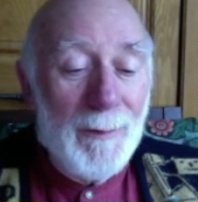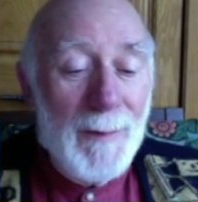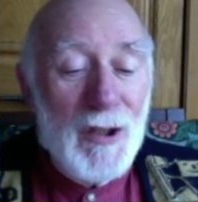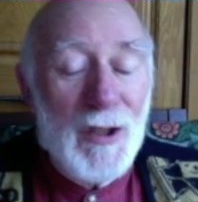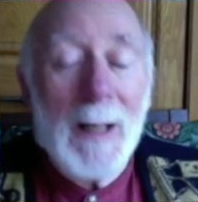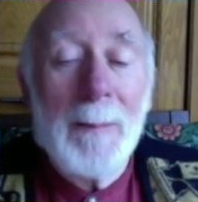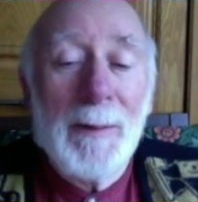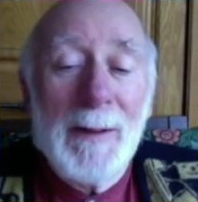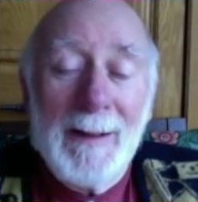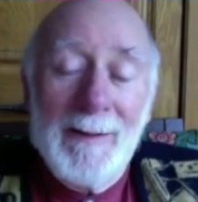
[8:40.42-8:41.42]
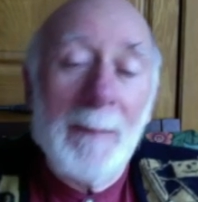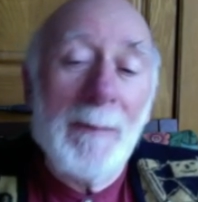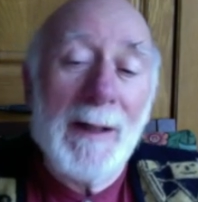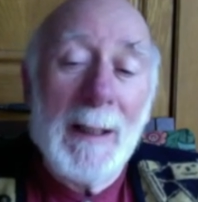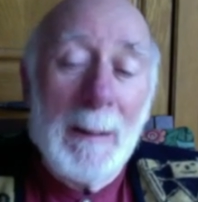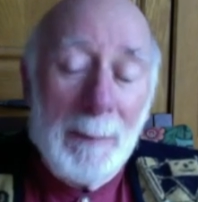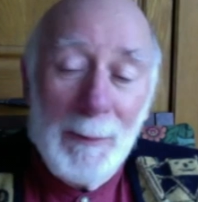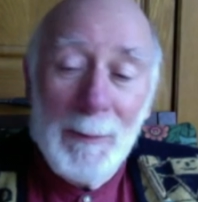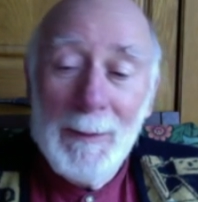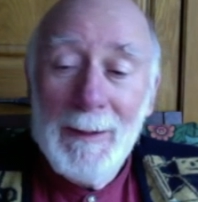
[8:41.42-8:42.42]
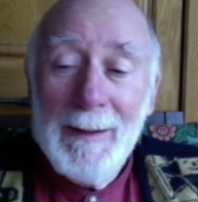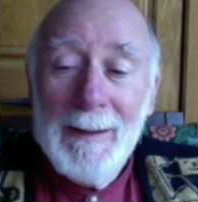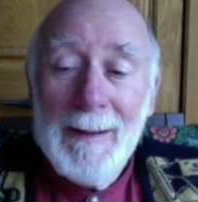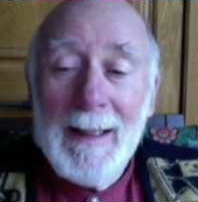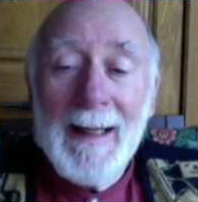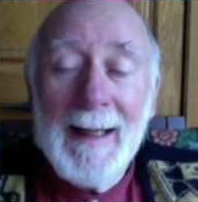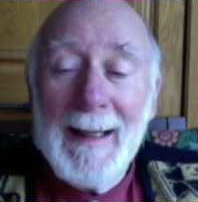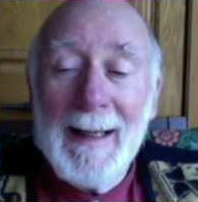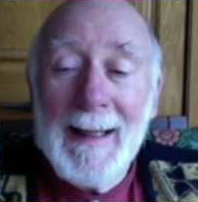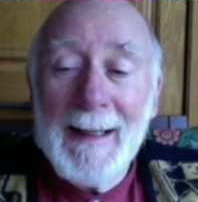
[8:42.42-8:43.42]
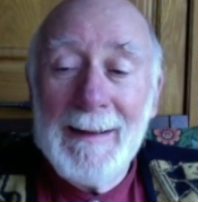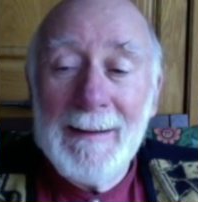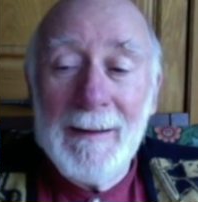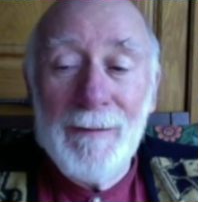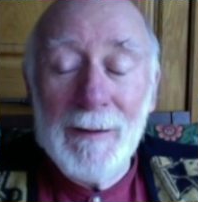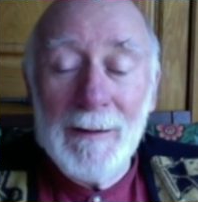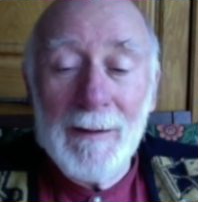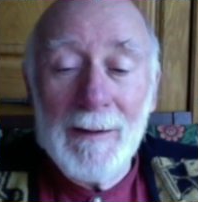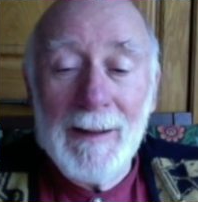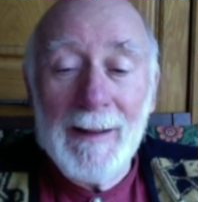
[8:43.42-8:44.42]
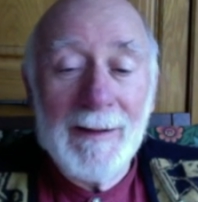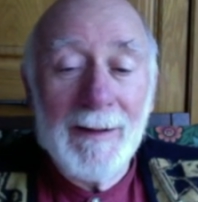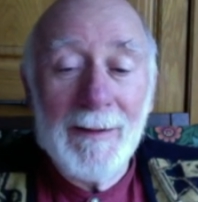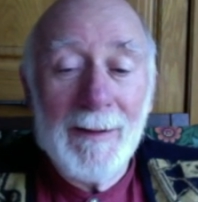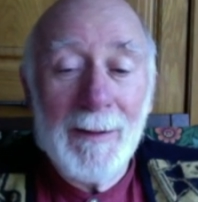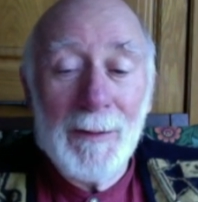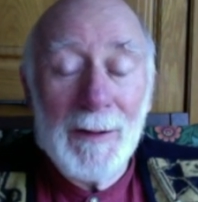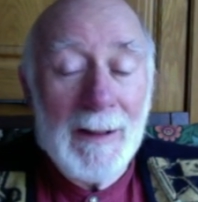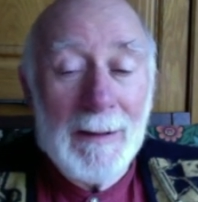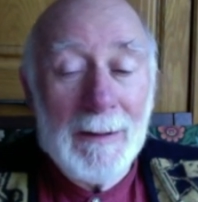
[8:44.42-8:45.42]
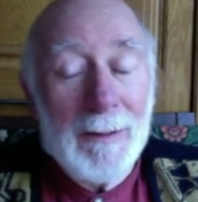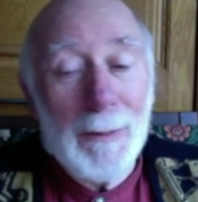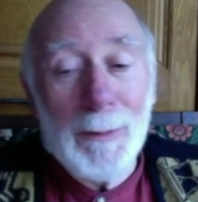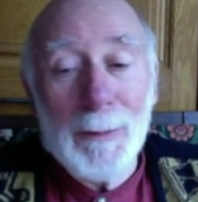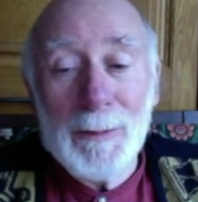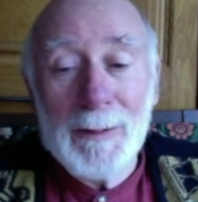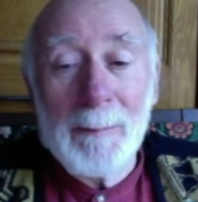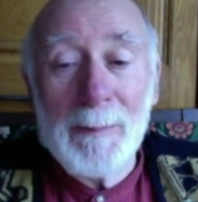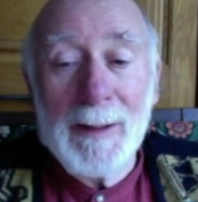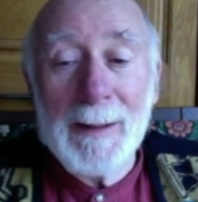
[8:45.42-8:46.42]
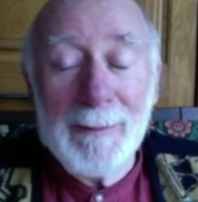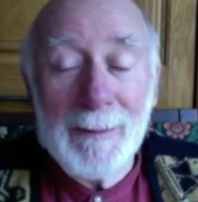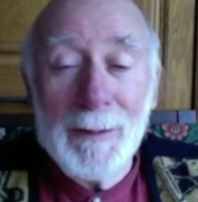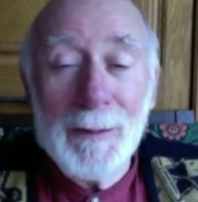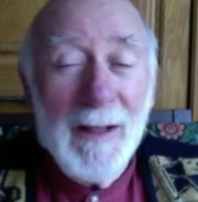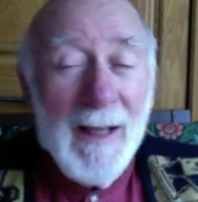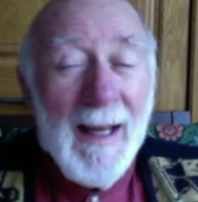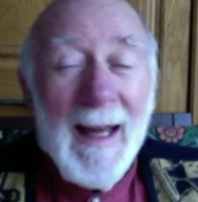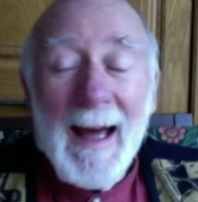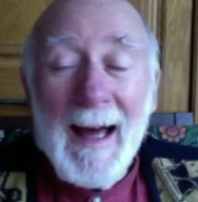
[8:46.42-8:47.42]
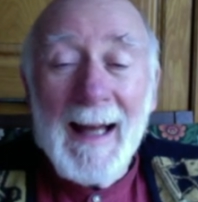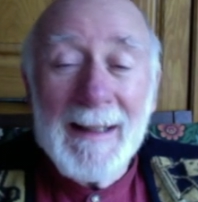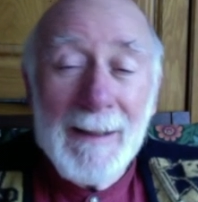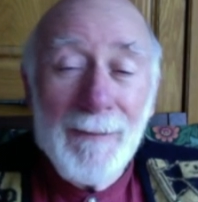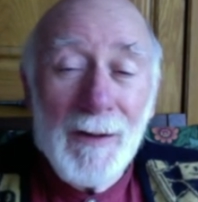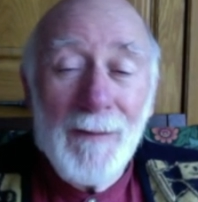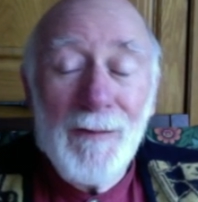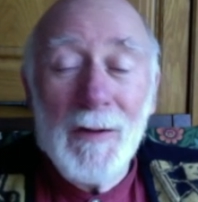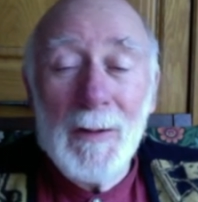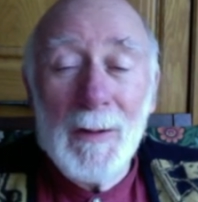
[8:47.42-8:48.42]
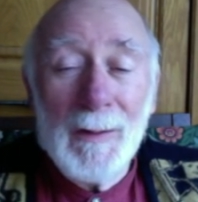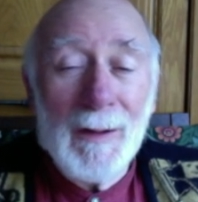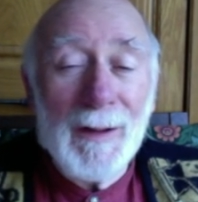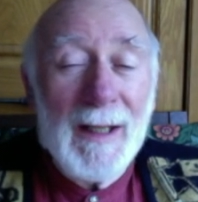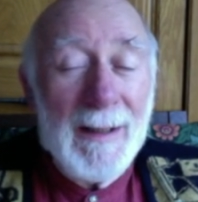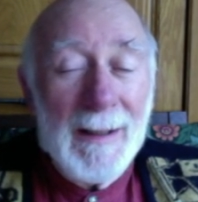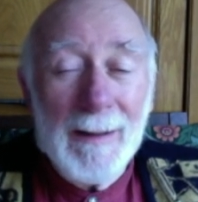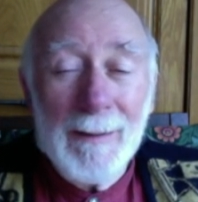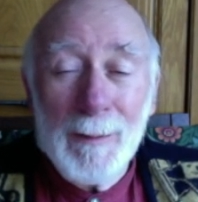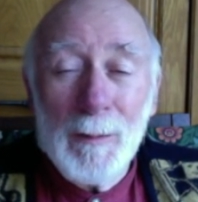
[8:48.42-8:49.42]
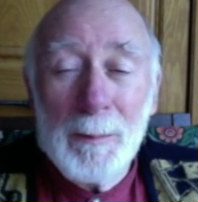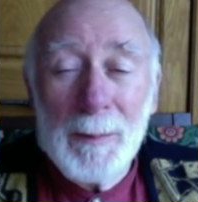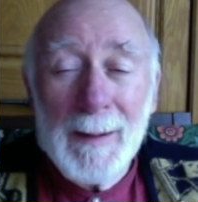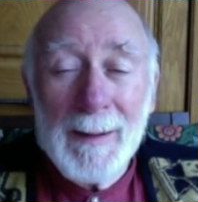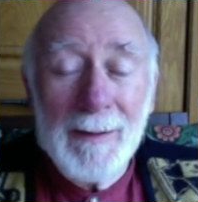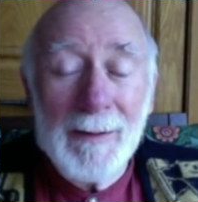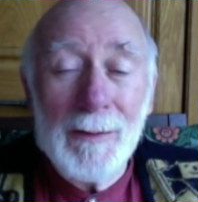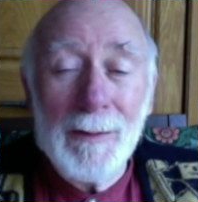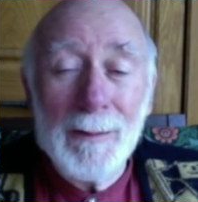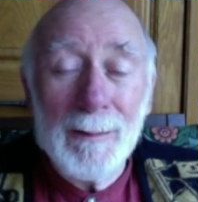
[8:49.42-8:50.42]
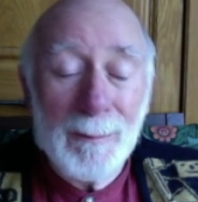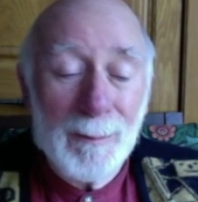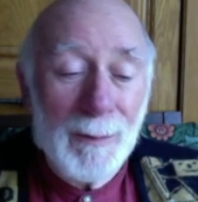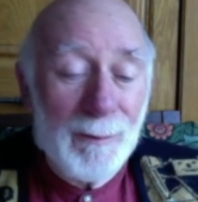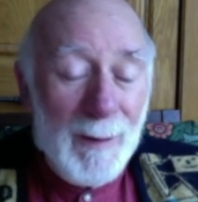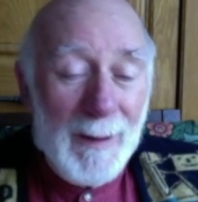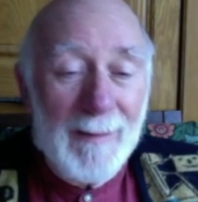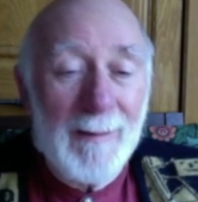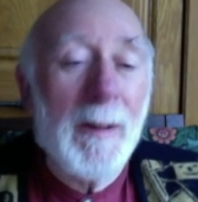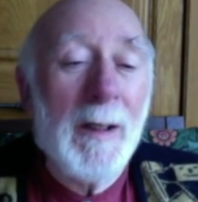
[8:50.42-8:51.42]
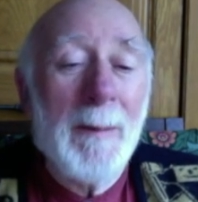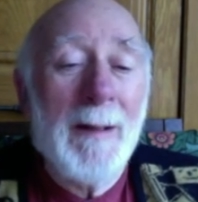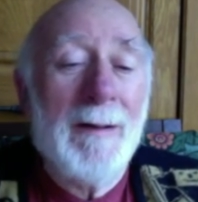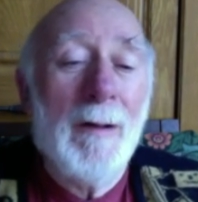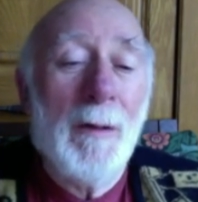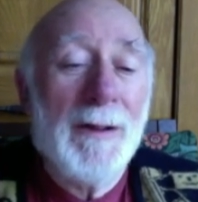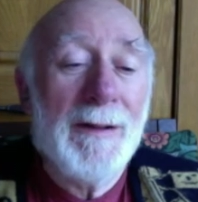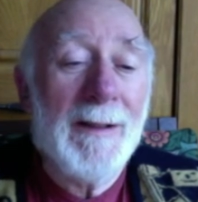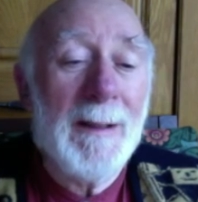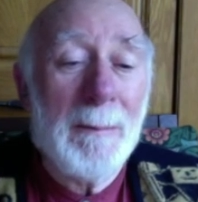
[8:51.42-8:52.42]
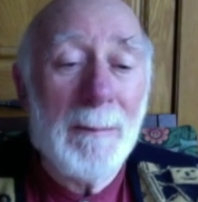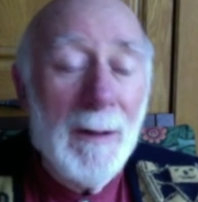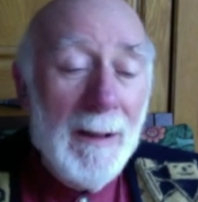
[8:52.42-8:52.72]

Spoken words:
sharpening something up. And if you're lucky, it turns out into something that's good. And even if you're not lucky, then it's all practiced. We're experimenting all the time,